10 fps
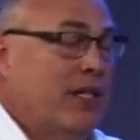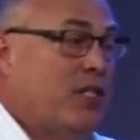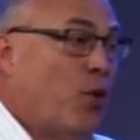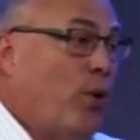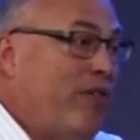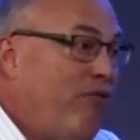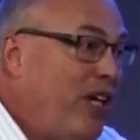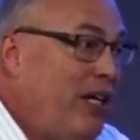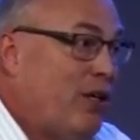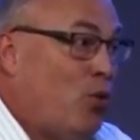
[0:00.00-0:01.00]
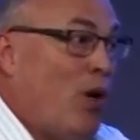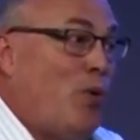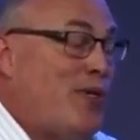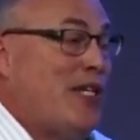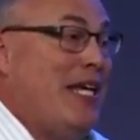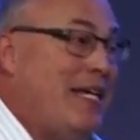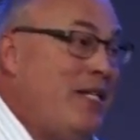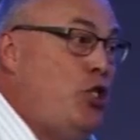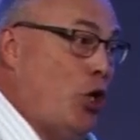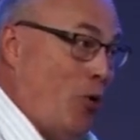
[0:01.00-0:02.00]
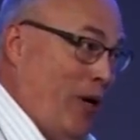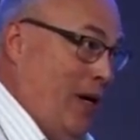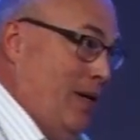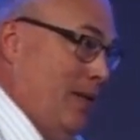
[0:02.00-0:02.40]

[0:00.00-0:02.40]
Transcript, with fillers: to reveal what was in Jonah.